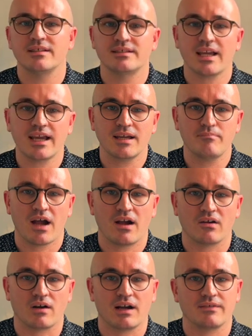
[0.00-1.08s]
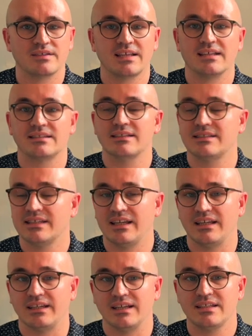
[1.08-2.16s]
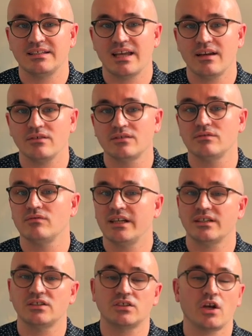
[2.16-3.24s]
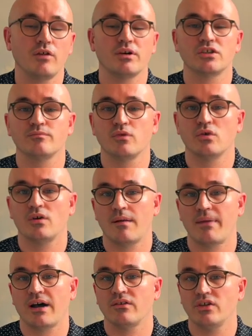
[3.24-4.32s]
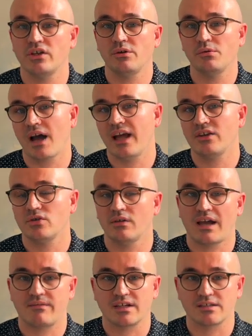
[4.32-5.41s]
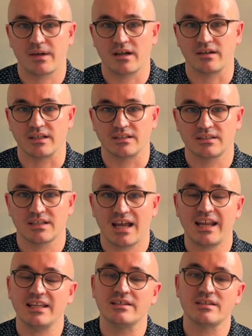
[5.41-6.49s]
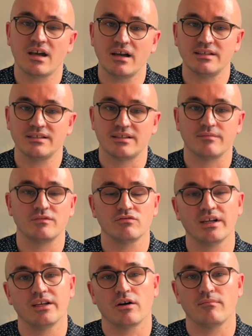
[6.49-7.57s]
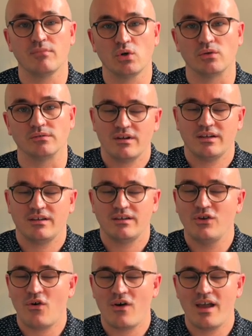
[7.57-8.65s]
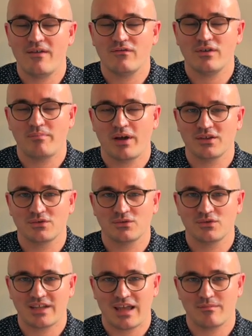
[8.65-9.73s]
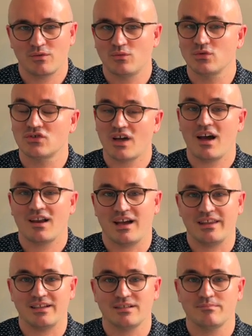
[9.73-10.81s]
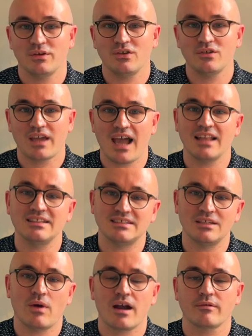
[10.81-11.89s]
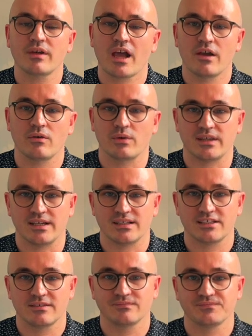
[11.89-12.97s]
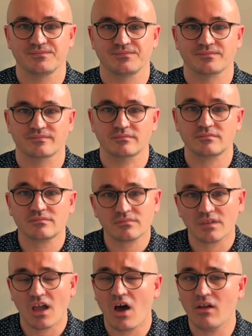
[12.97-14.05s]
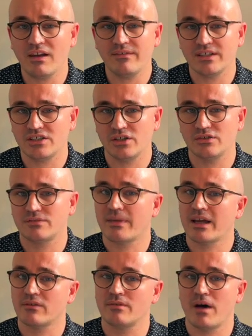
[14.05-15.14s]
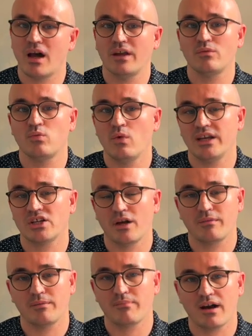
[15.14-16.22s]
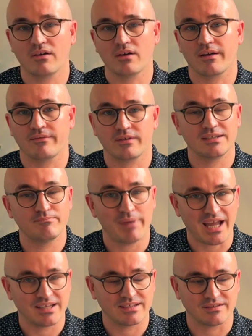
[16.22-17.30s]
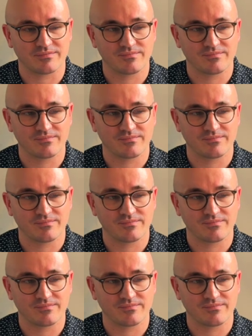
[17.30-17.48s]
The second paragraph sets the scene and tells the reader so much more about you and your life experience, and it entices them to read on more. Not every personal statement will start like this, but you can see where I'm going with this. I'll leave it to you to make up your mind which opening paragraph is better.